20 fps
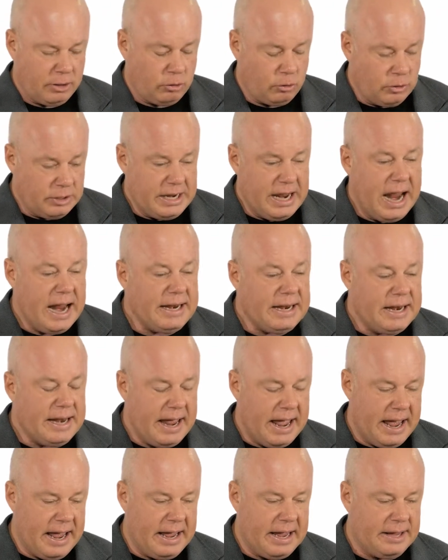created
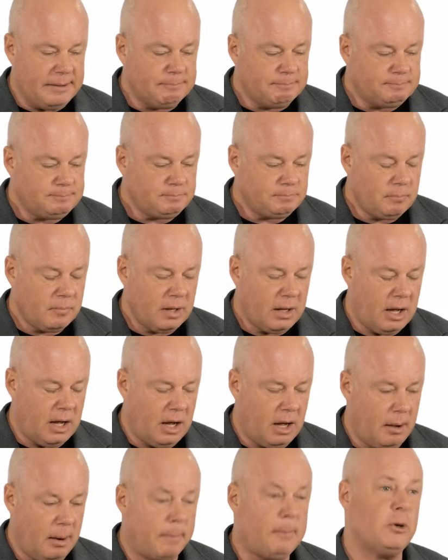a
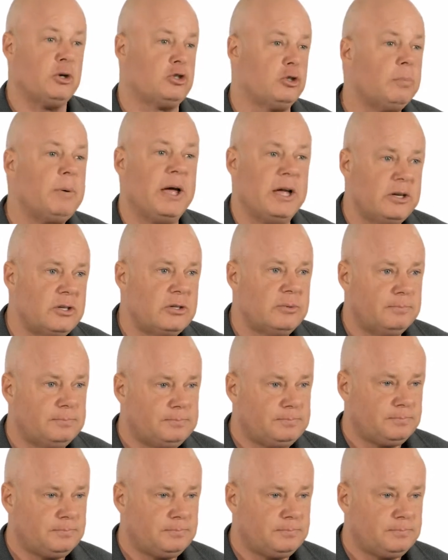personal page